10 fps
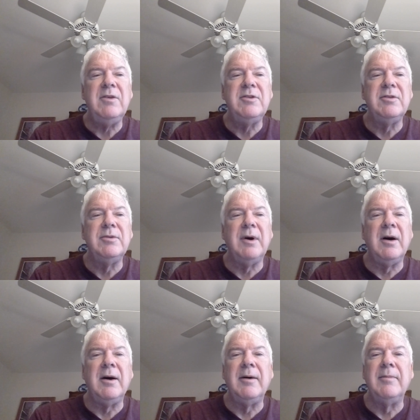to
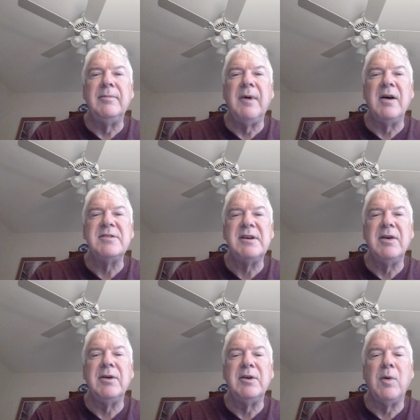us
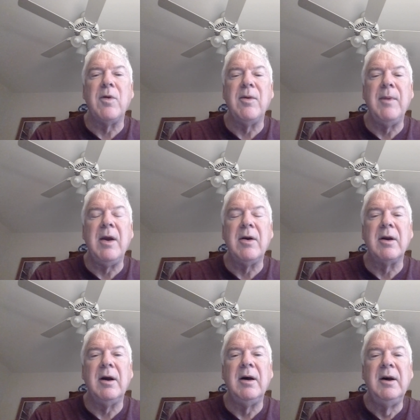here in North America.